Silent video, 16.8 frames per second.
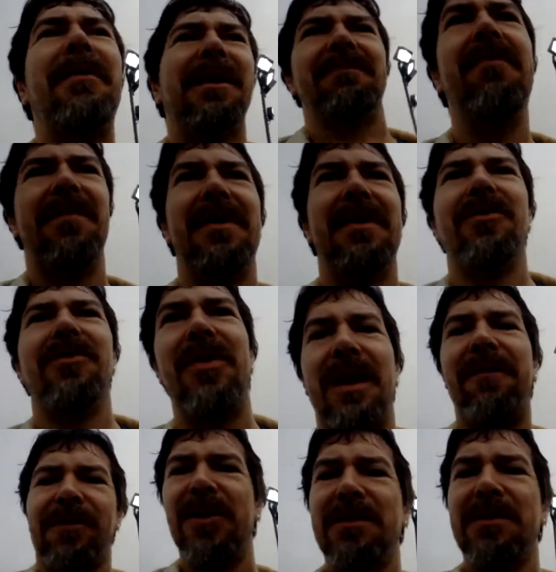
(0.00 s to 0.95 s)
I met,
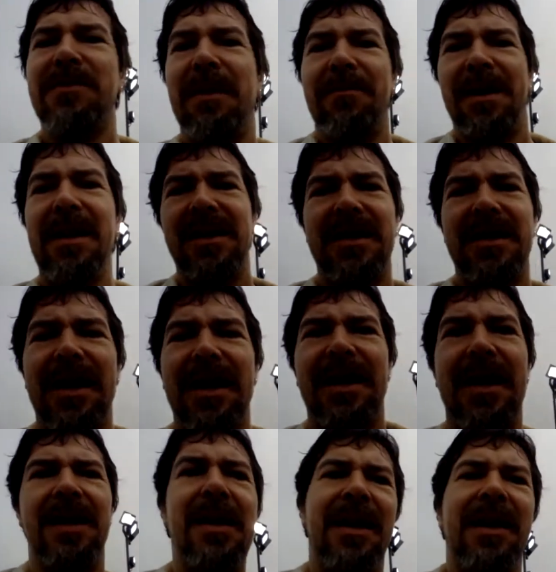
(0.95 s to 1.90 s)
when I first met
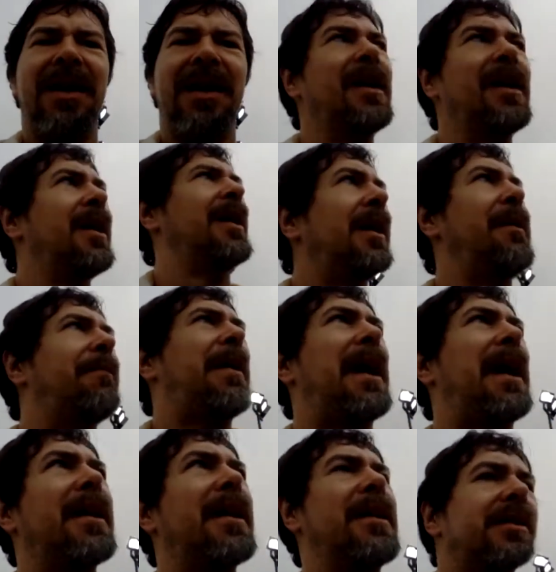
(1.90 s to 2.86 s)
Melody,
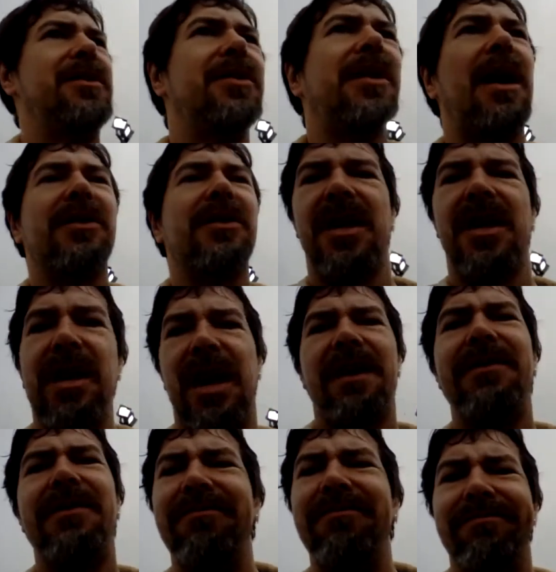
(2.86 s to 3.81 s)
back in
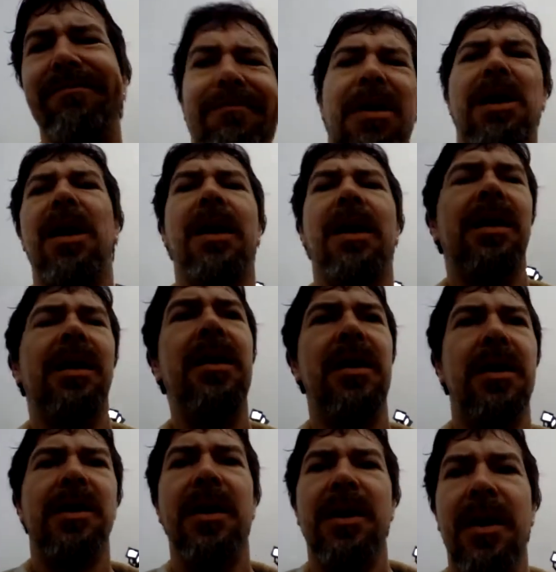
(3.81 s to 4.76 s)
2011,
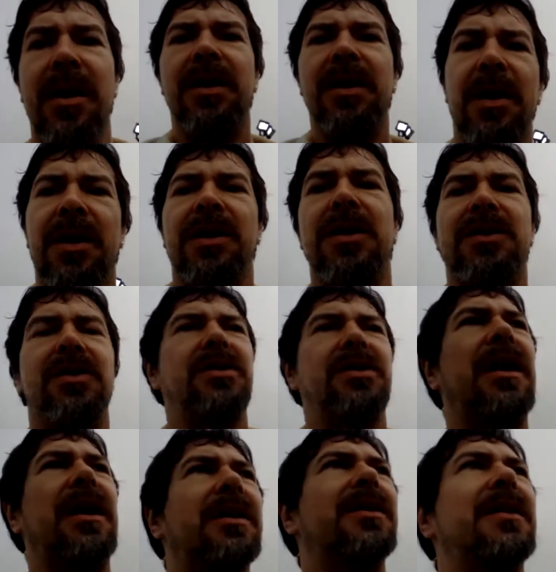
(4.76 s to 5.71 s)

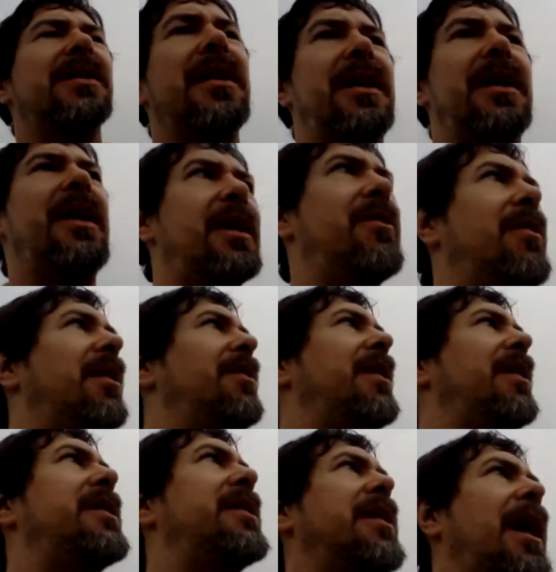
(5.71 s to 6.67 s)
2000, you know,
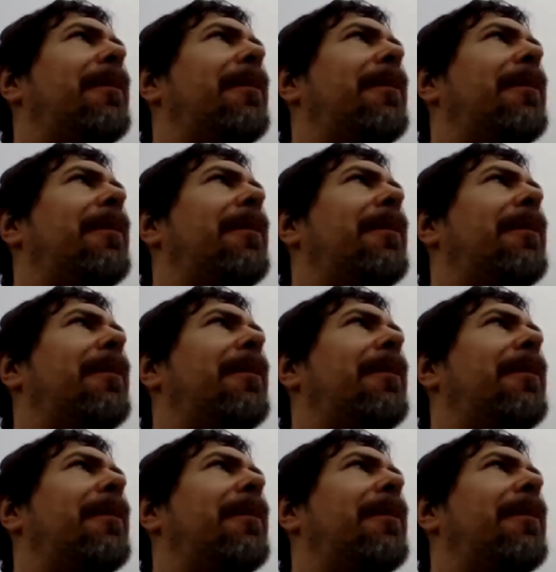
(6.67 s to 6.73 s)
around that